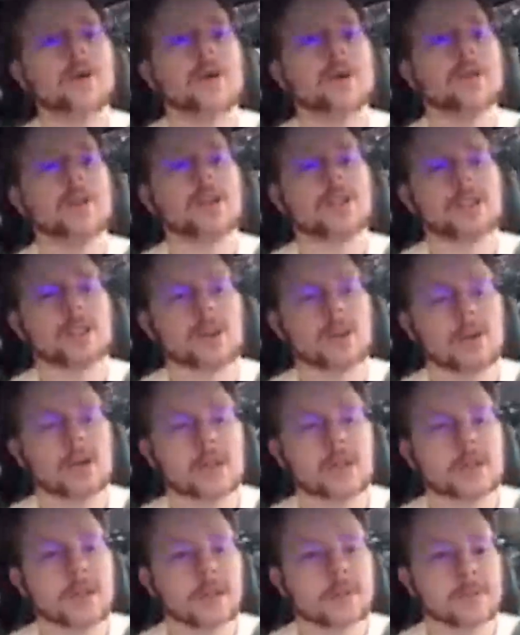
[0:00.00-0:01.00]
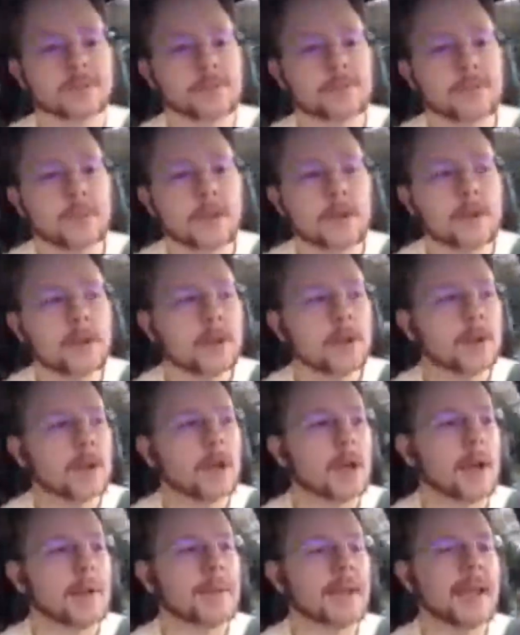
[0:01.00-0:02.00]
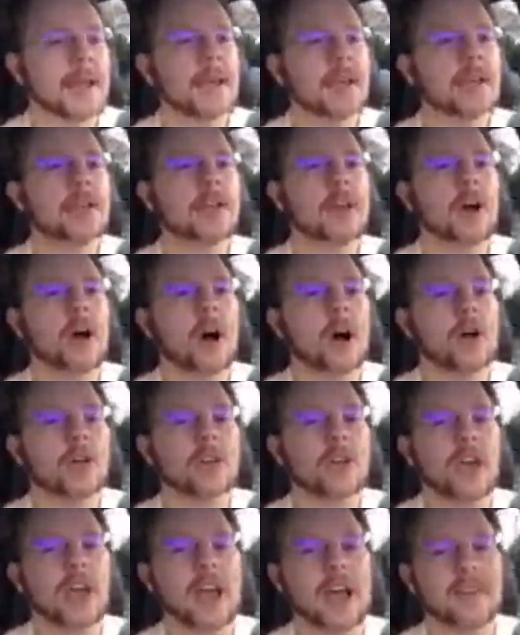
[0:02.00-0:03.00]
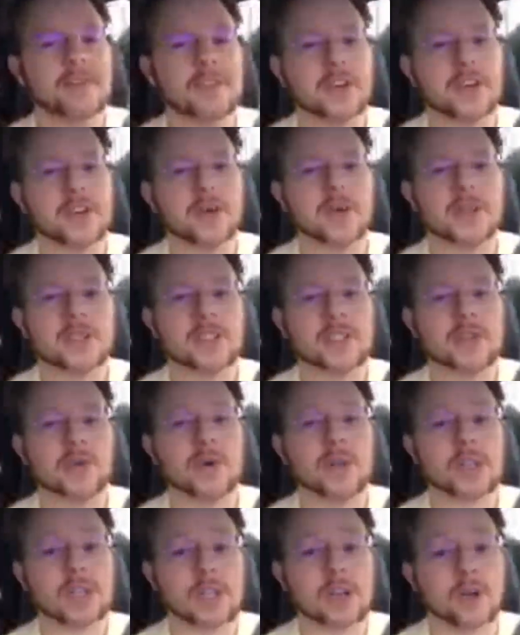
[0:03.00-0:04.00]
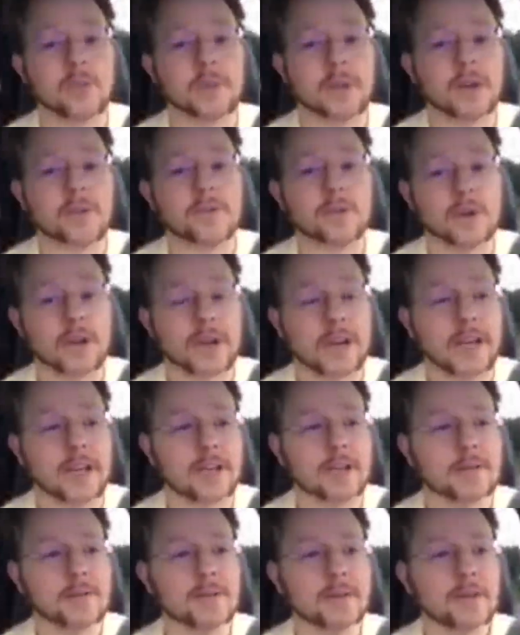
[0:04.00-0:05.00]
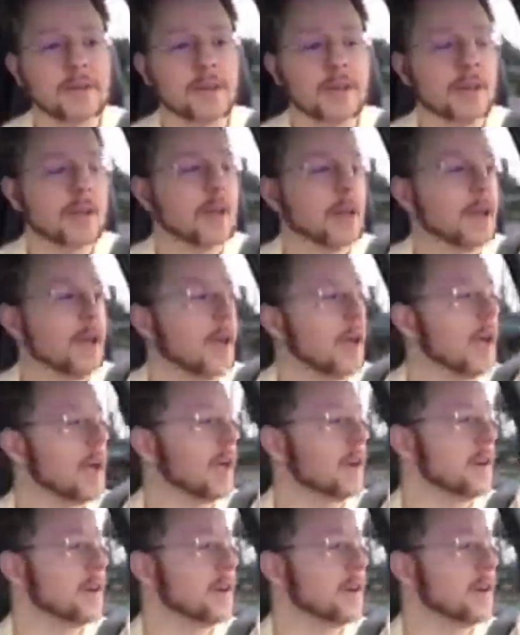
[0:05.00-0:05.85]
That's interesting. I mean, all you have to do is do a little bit of reading, and